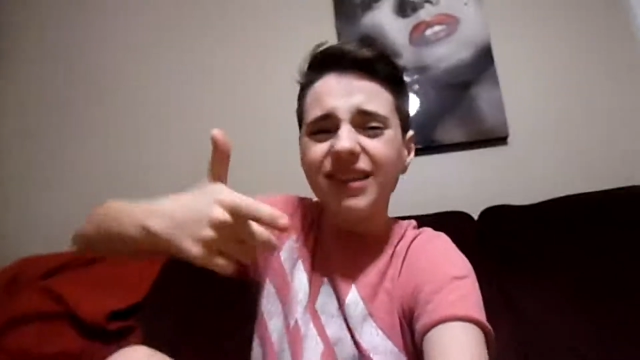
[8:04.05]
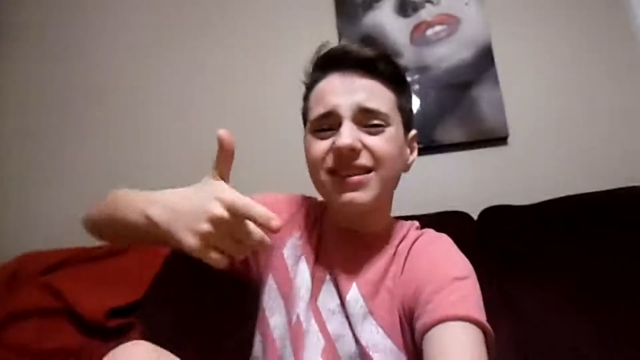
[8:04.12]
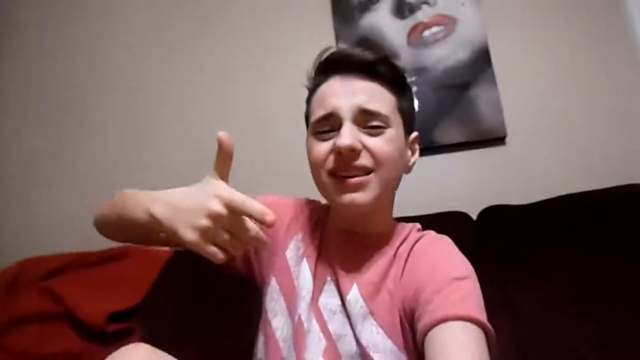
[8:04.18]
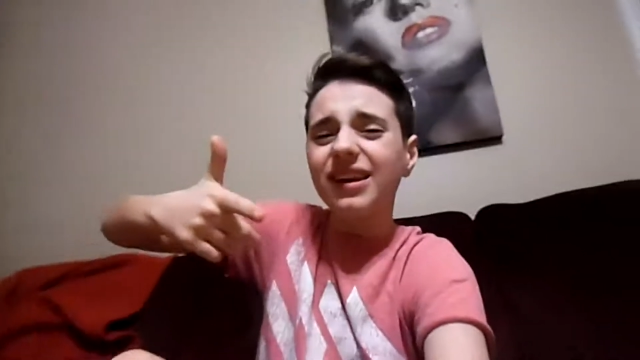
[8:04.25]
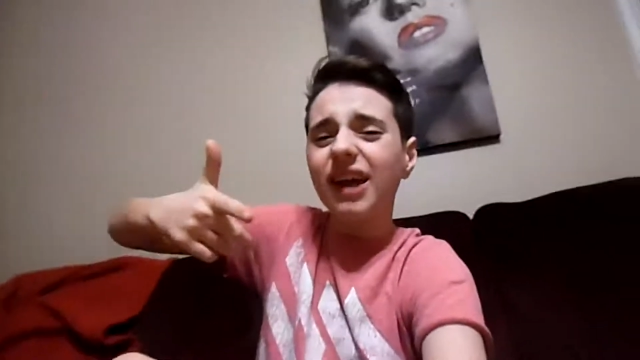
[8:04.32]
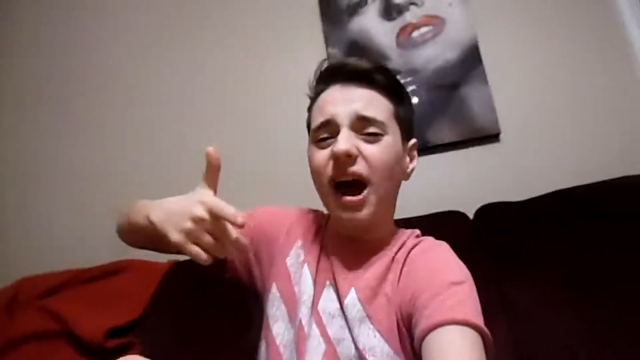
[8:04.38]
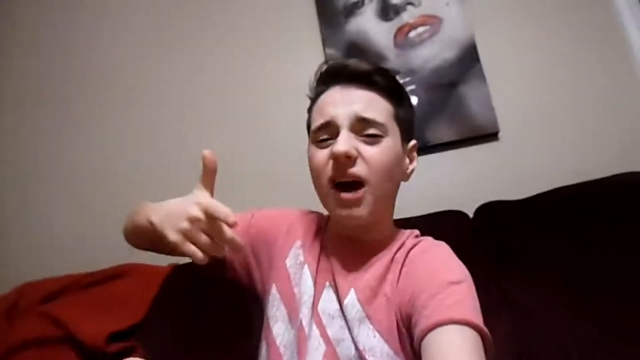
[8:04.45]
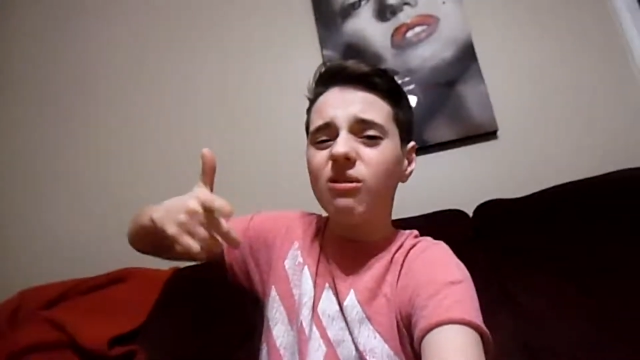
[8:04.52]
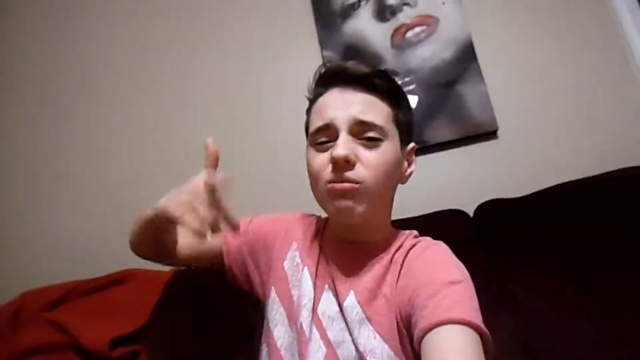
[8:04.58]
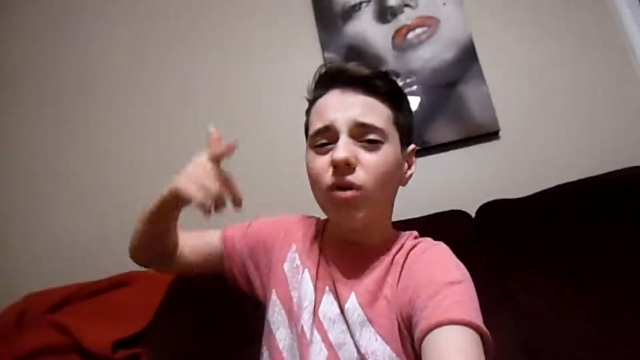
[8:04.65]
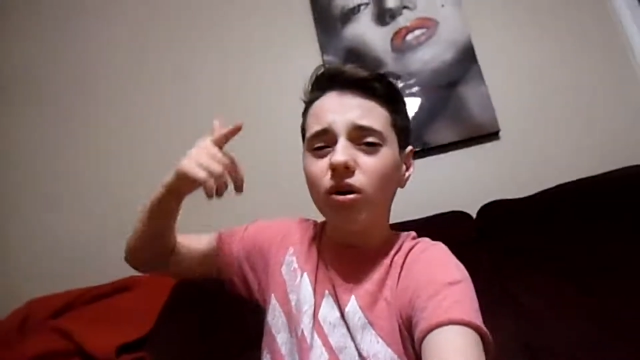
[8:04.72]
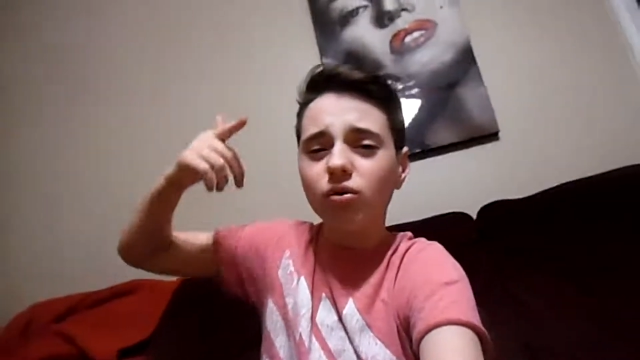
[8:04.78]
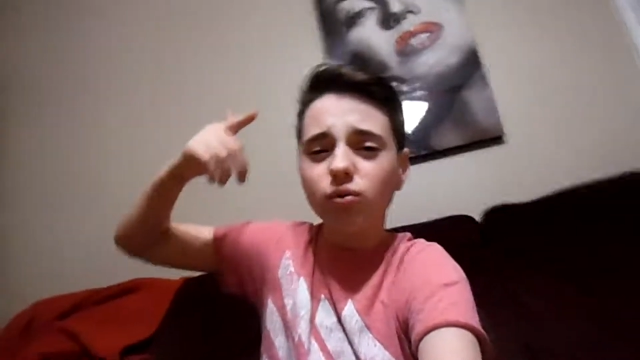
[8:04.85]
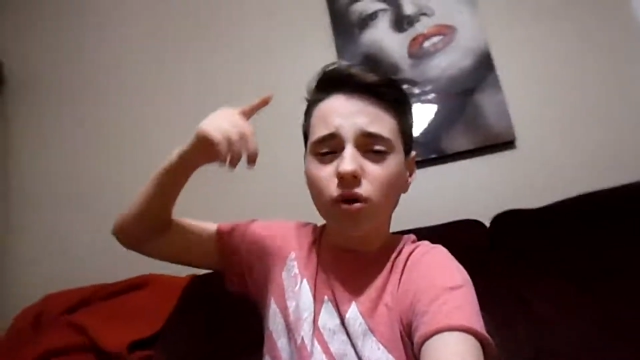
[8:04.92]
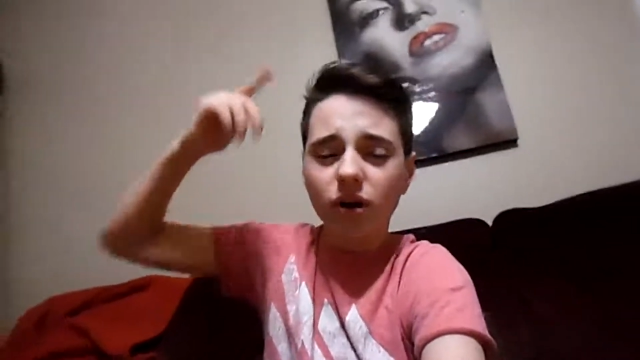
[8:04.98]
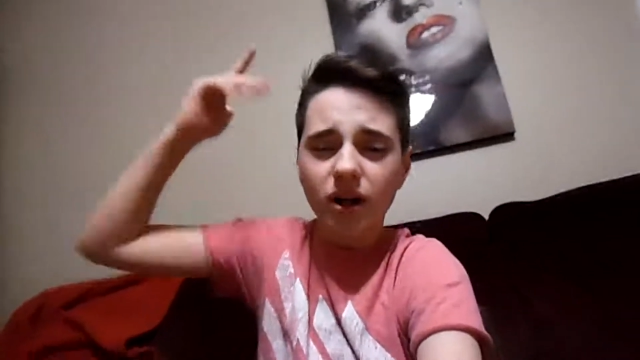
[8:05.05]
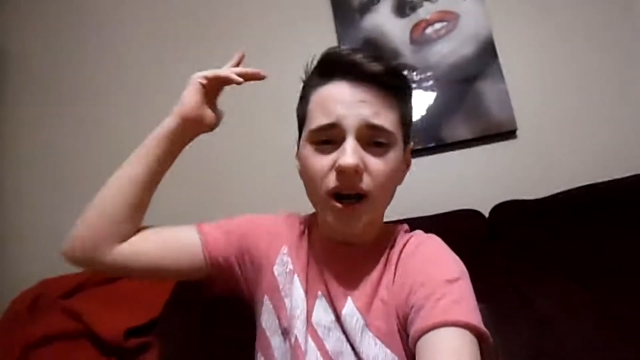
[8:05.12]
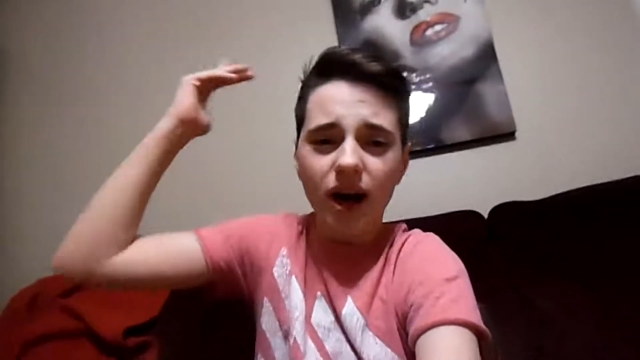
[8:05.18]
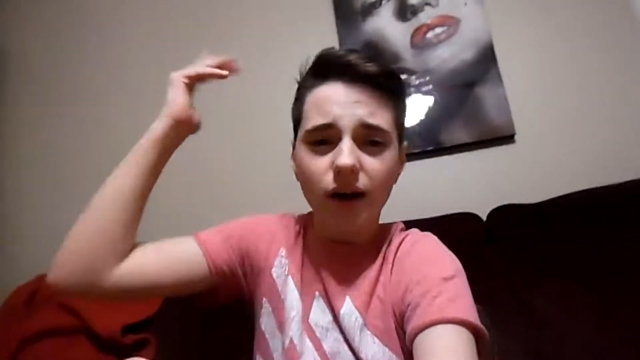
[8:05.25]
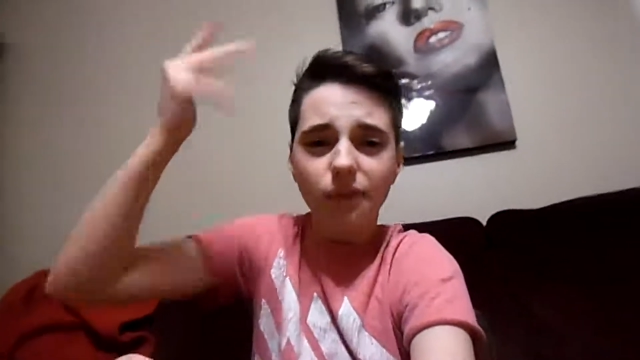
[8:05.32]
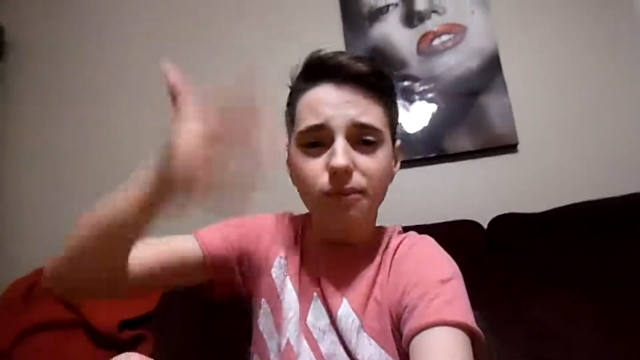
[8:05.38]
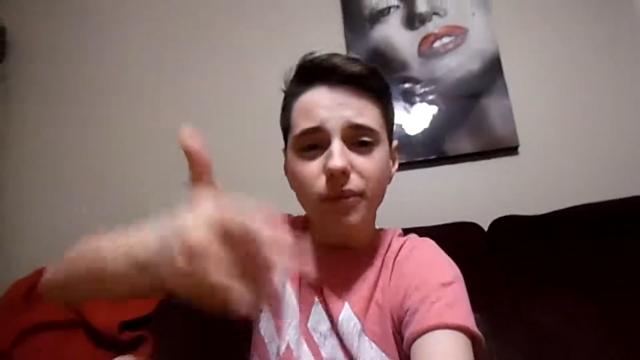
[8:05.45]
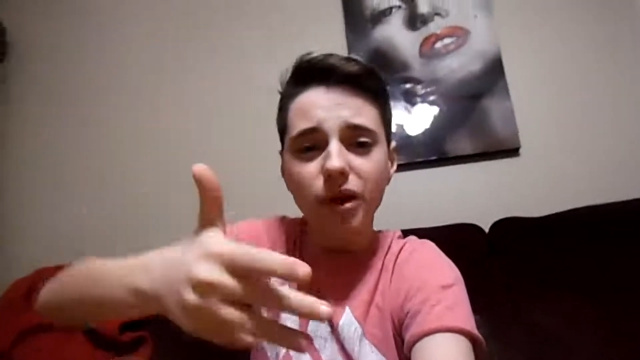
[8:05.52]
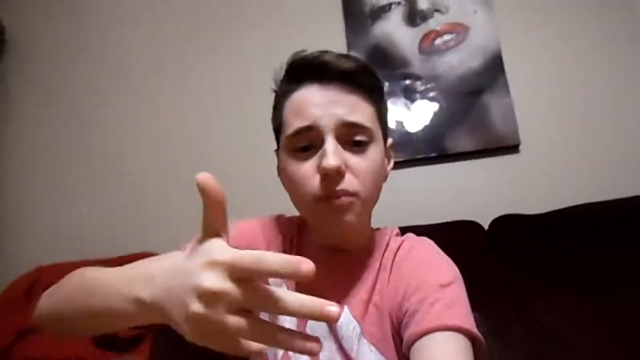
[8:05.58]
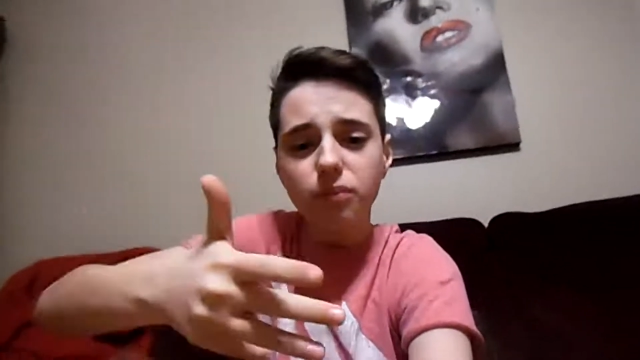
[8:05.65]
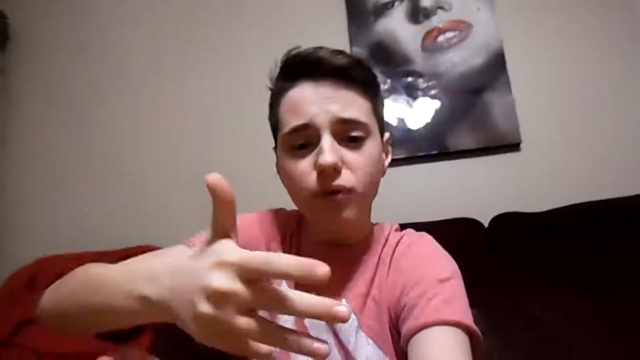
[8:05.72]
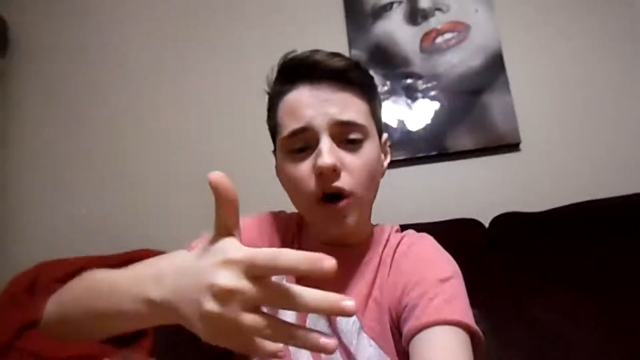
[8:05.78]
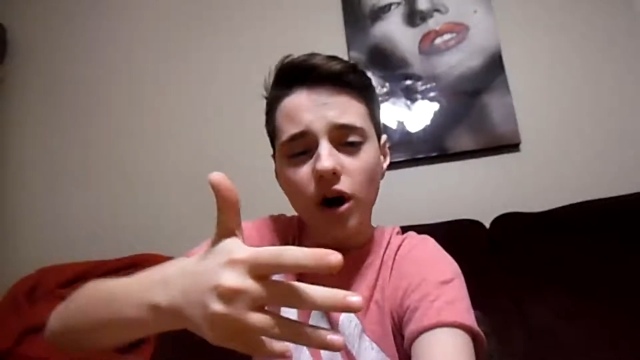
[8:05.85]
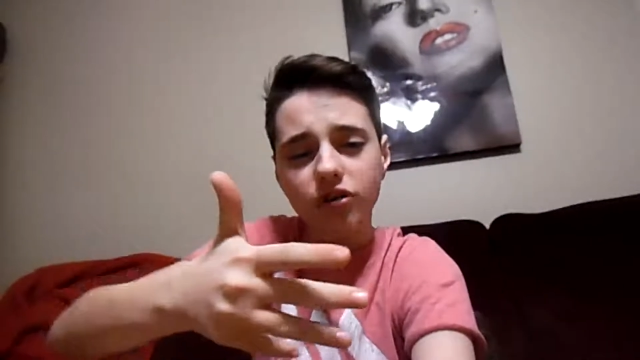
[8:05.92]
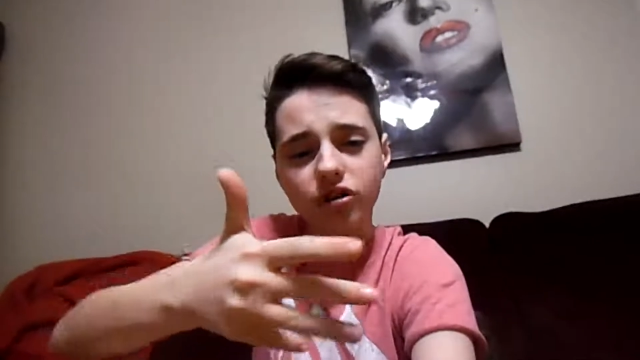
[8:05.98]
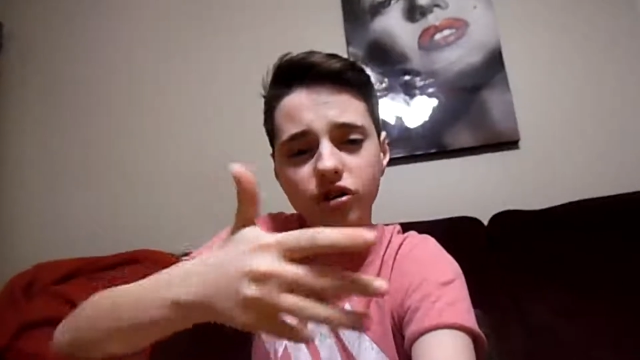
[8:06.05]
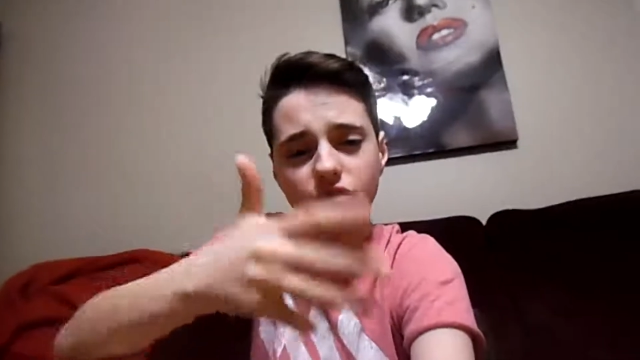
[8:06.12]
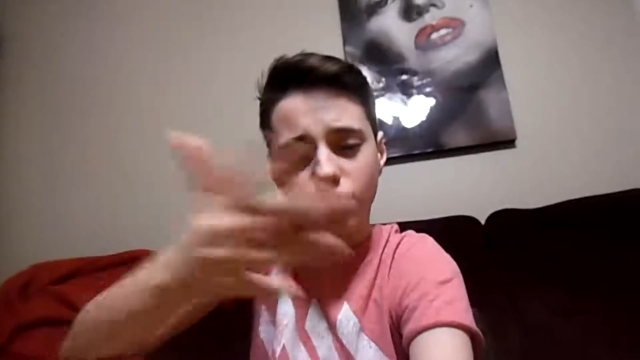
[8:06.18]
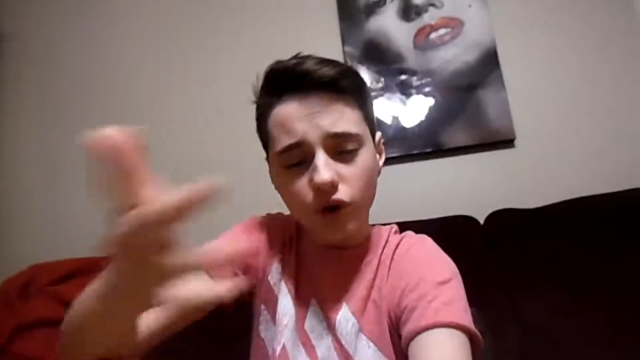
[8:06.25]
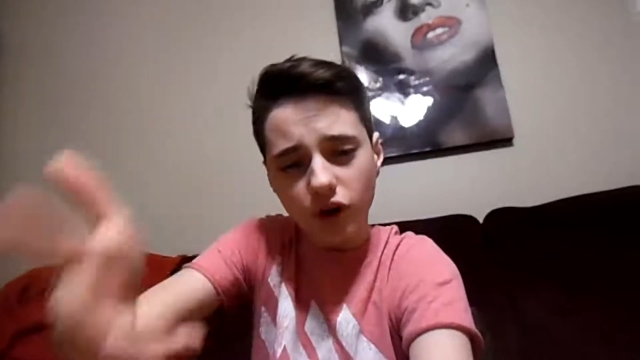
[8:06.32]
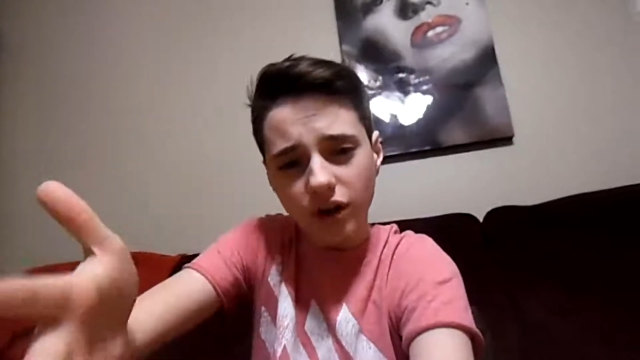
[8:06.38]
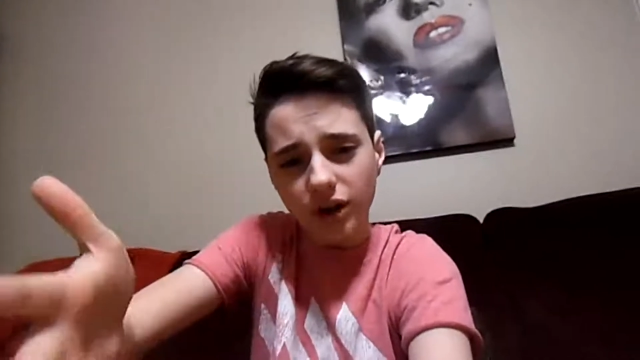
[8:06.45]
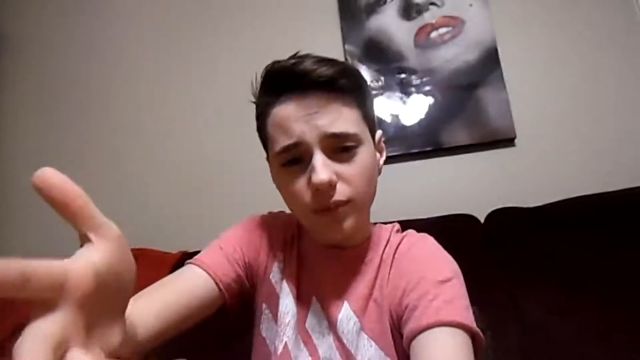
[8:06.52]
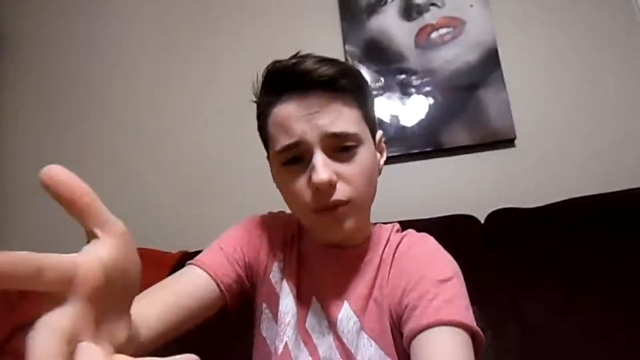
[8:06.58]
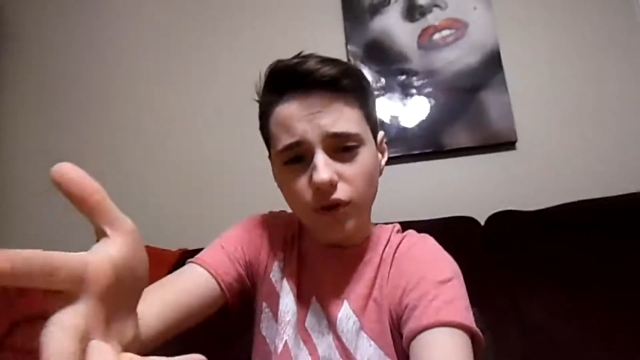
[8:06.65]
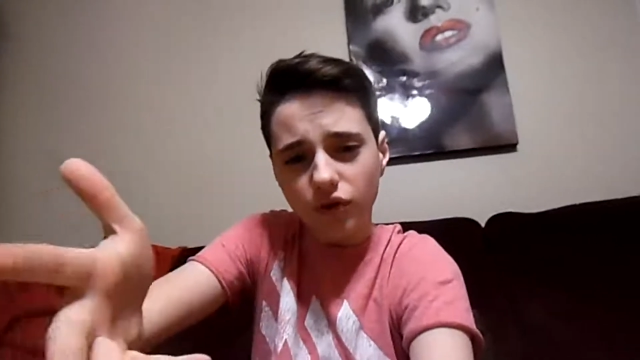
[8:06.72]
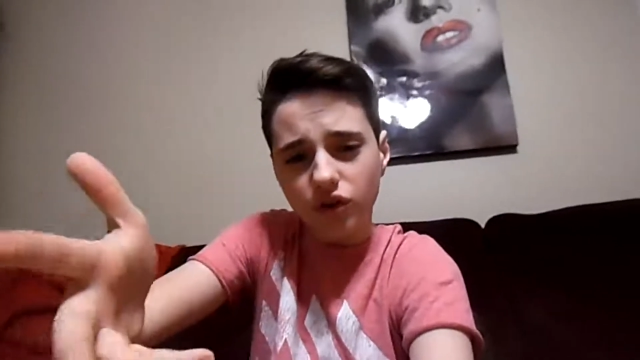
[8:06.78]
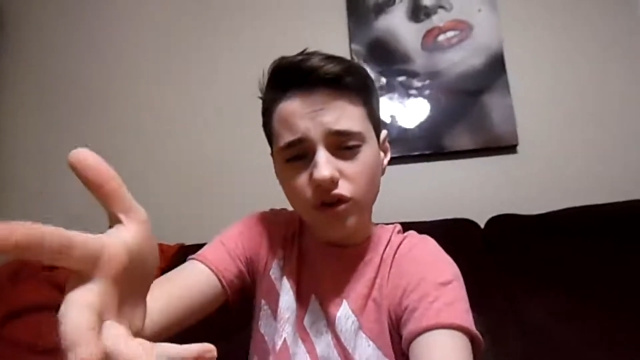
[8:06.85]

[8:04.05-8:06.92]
I said, I was working on a big project for Lightning Bolt